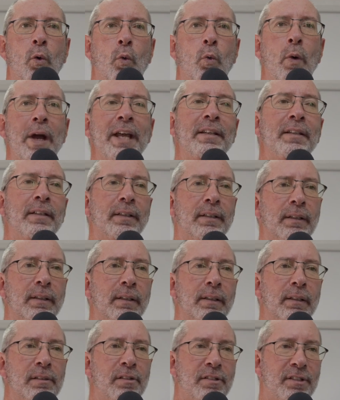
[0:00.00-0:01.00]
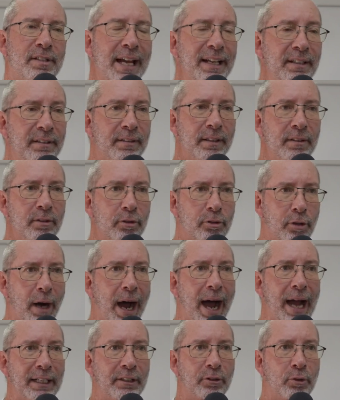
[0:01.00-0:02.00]
When Satan
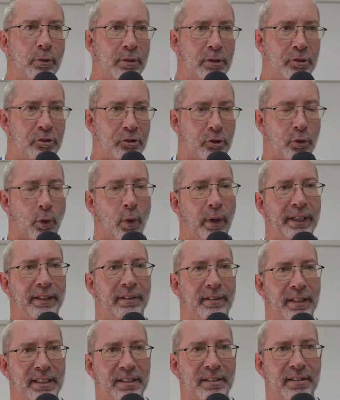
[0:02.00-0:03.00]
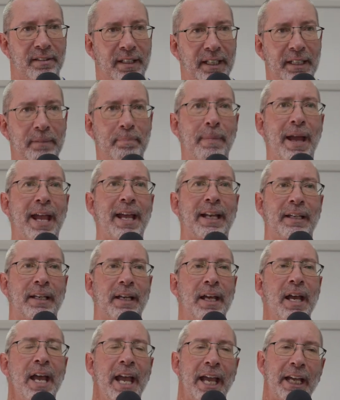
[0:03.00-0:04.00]
tried to destroy these three men,